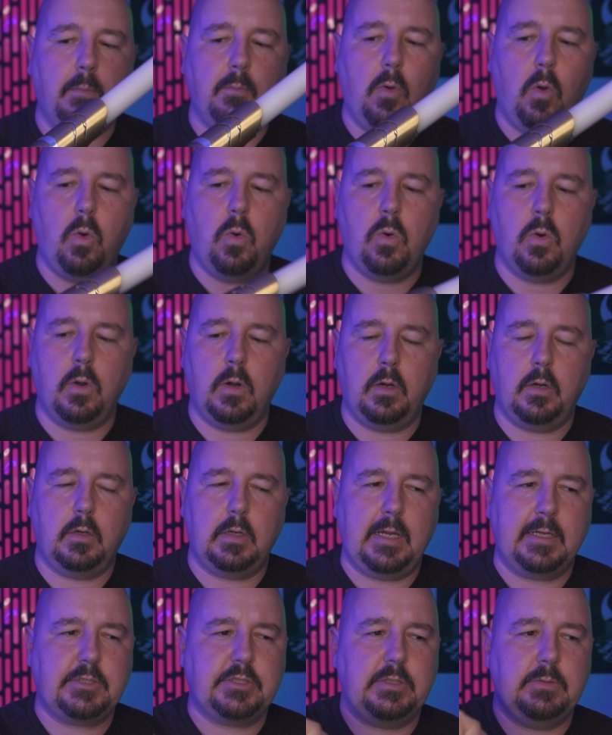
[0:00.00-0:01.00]
Or
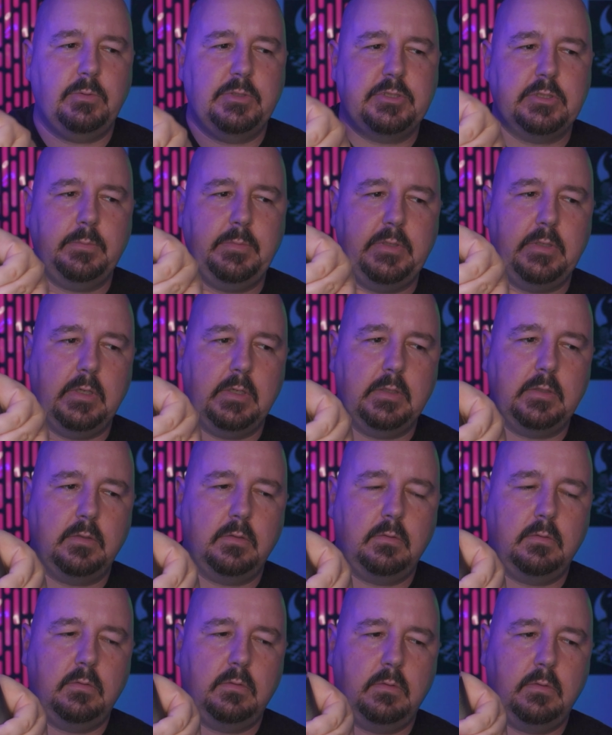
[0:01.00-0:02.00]
actually we should be on
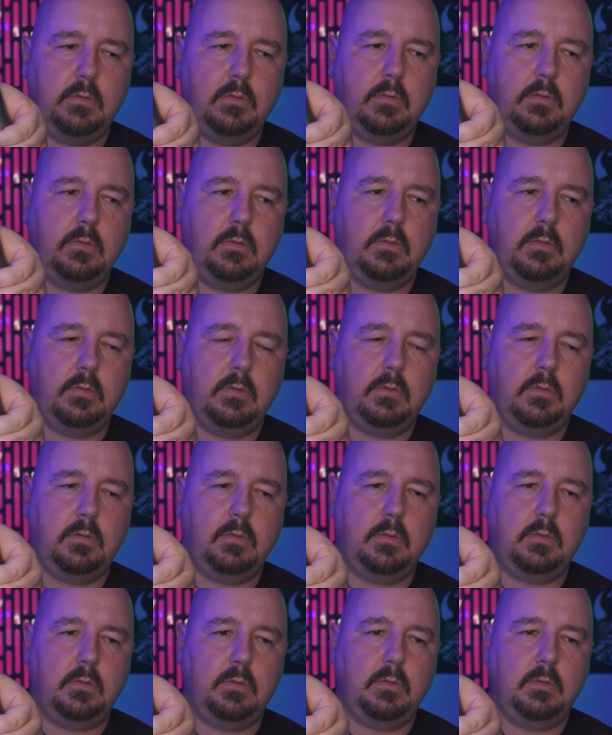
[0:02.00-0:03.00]

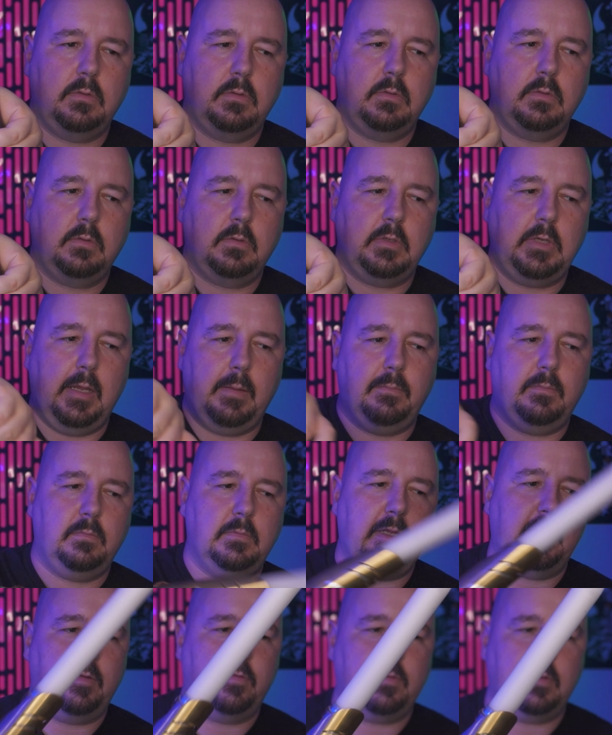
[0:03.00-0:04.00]
Legacy. Yeah,
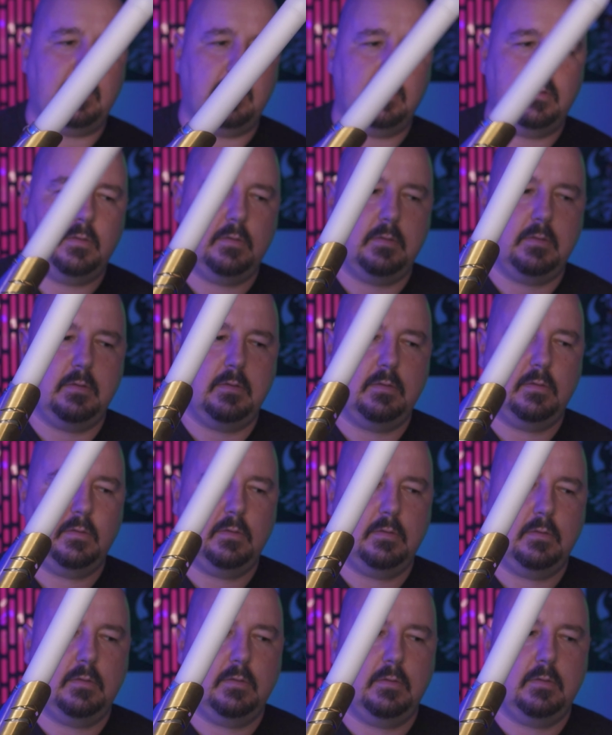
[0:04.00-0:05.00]
Legacy.
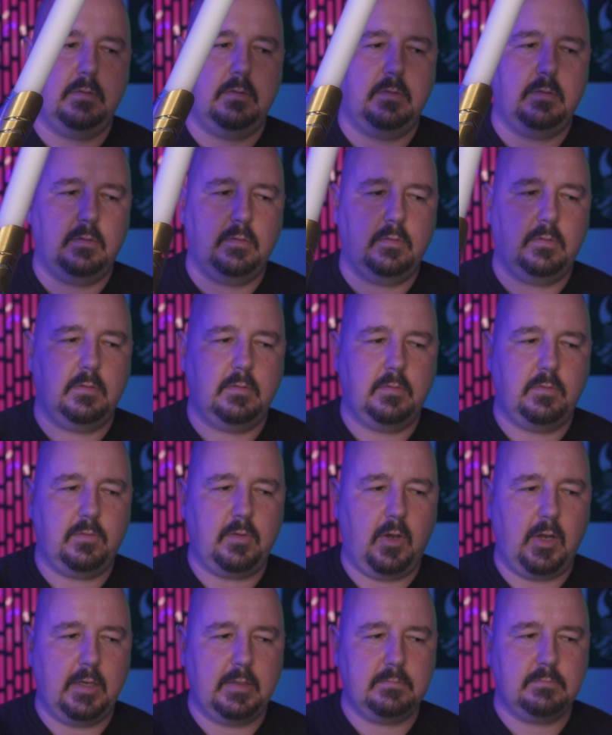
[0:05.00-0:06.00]
Legacy.
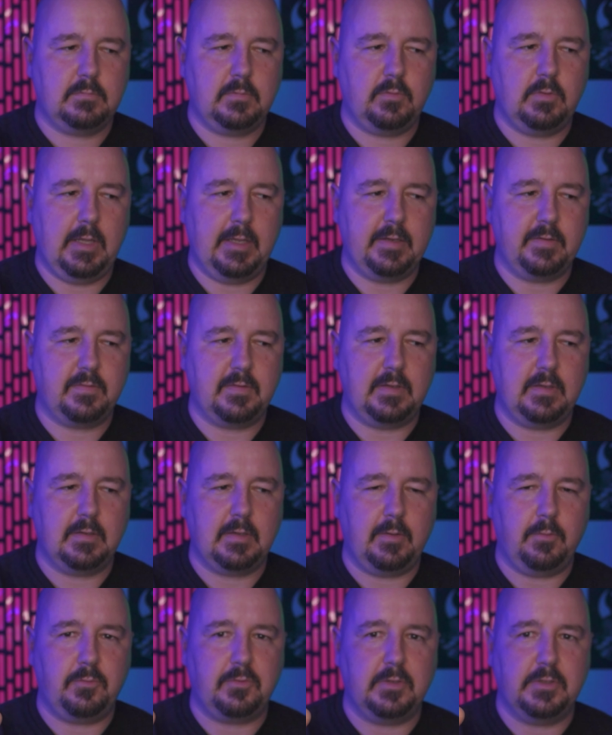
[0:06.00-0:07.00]
Sorry, Legacy.
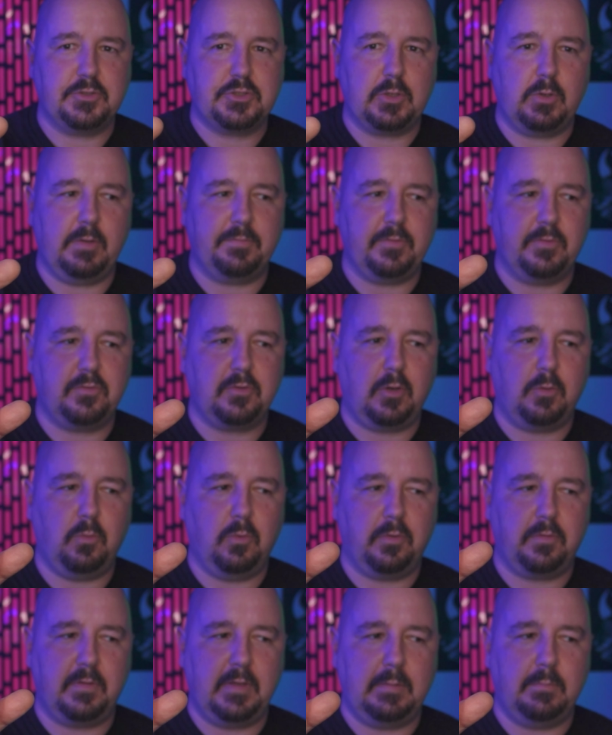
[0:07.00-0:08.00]
I was going to show off the Star
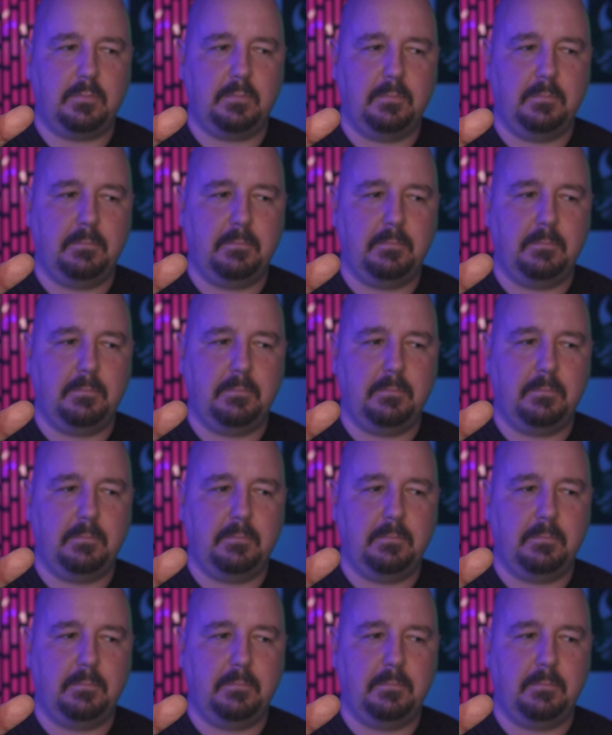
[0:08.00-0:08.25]
Wars theme.